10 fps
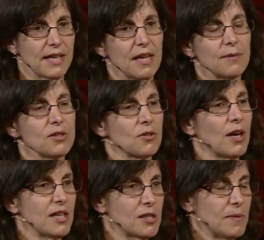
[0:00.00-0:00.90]
I came to
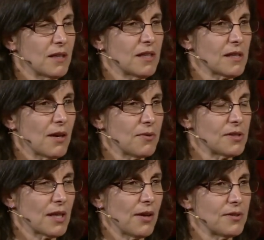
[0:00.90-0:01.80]
Christ because I
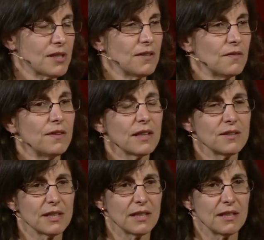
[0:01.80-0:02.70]
was, I was
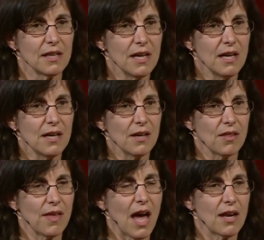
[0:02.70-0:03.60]
convicted
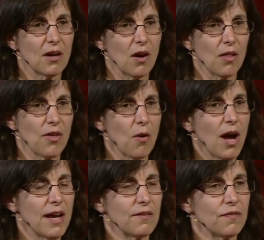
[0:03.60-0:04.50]
that although
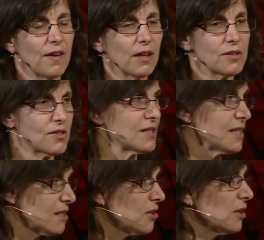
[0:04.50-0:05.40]
I had felt
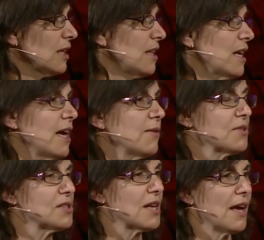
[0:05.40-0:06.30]
sincerely that I
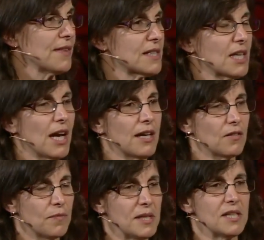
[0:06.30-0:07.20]
was on the side
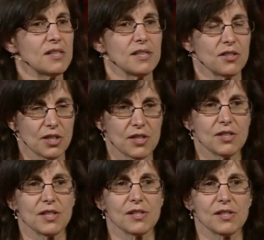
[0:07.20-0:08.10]
of peace and
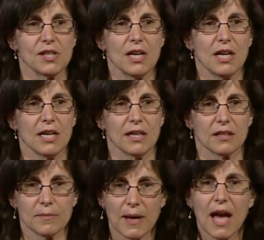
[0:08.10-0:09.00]
justice and
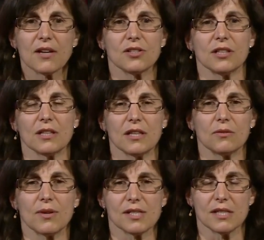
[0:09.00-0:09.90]
compassion, that
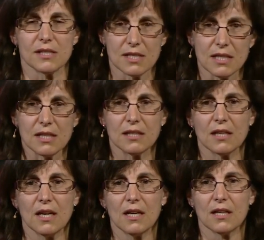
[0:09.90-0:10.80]
it was indeed
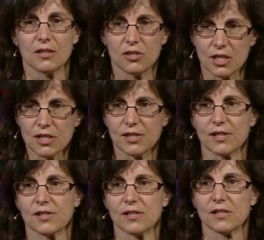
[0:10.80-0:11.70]

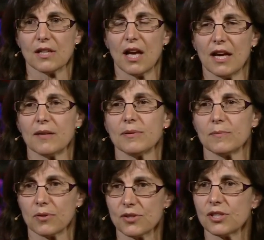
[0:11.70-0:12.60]
Jesus I had
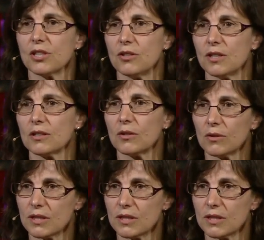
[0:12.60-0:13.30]
been persecuting the whole